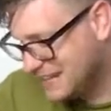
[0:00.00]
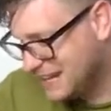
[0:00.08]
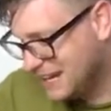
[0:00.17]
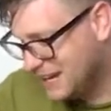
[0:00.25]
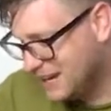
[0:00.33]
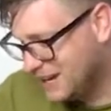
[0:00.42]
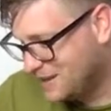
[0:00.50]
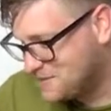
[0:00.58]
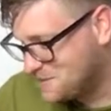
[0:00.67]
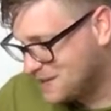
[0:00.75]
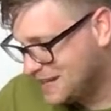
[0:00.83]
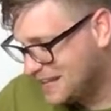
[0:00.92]

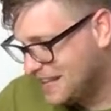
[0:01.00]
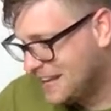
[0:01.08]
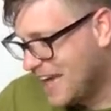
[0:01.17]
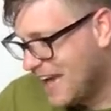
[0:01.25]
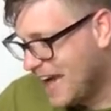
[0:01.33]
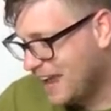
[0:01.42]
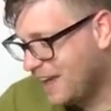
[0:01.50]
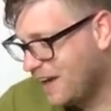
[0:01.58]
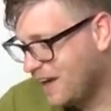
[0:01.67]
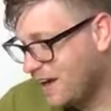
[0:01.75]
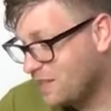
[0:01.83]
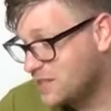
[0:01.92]
And
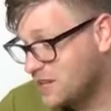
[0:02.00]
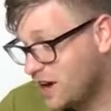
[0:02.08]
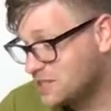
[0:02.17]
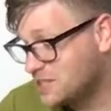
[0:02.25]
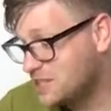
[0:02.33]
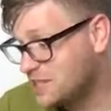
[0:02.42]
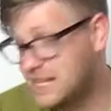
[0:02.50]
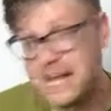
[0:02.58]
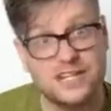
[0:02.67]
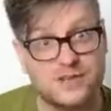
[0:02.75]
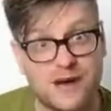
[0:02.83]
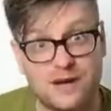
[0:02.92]
the answers to the
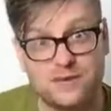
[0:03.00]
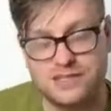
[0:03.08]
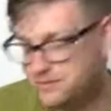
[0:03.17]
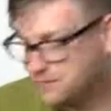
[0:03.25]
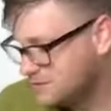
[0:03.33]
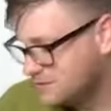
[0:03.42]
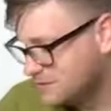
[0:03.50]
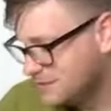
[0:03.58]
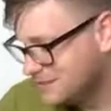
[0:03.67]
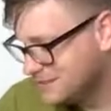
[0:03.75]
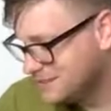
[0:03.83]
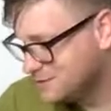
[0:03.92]
tennis round,
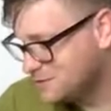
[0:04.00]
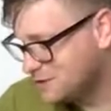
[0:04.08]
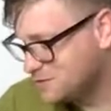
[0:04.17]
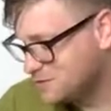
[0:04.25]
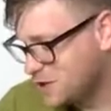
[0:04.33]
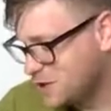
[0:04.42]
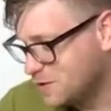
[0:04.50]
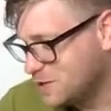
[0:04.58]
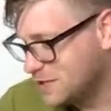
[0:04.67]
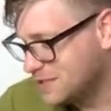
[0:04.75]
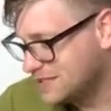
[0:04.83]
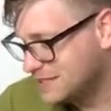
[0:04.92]
for those of you that are
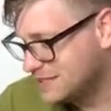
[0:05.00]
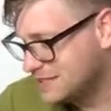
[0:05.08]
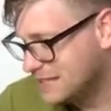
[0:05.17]
interested,